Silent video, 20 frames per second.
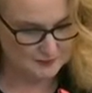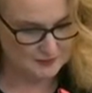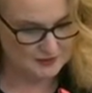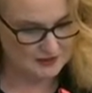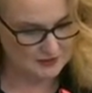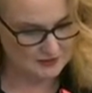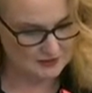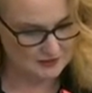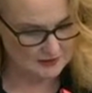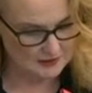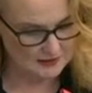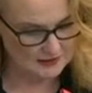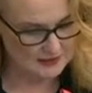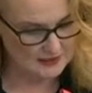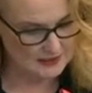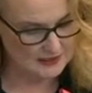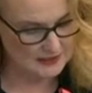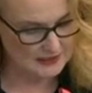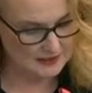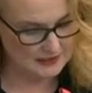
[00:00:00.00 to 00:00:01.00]
I
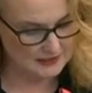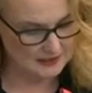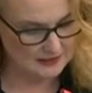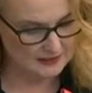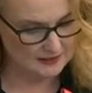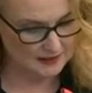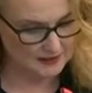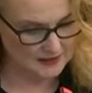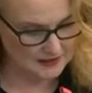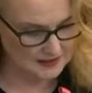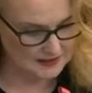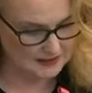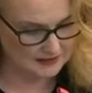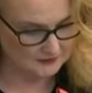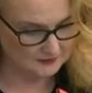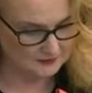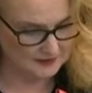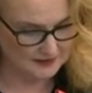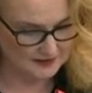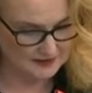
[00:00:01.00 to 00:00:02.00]
particularly uh, like
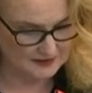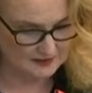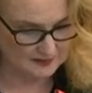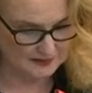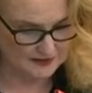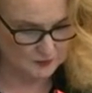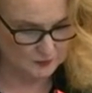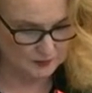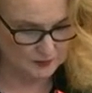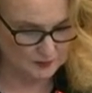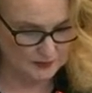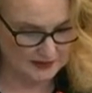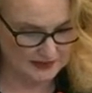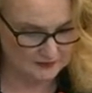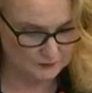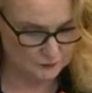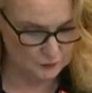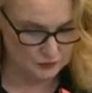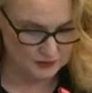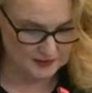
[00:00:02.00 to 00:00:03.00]
the fact that we will
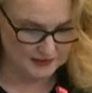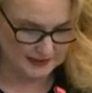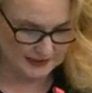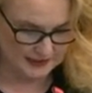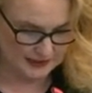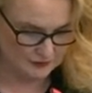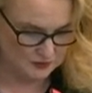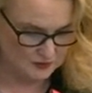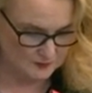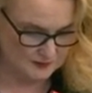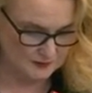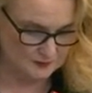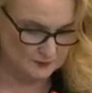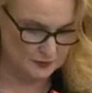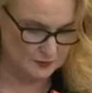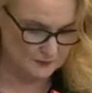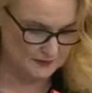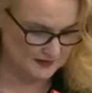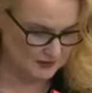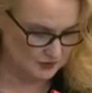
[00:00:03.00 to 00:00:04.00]
have one accountable
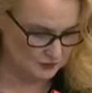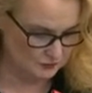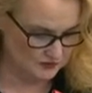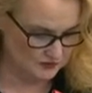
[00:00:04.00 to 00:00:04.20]
public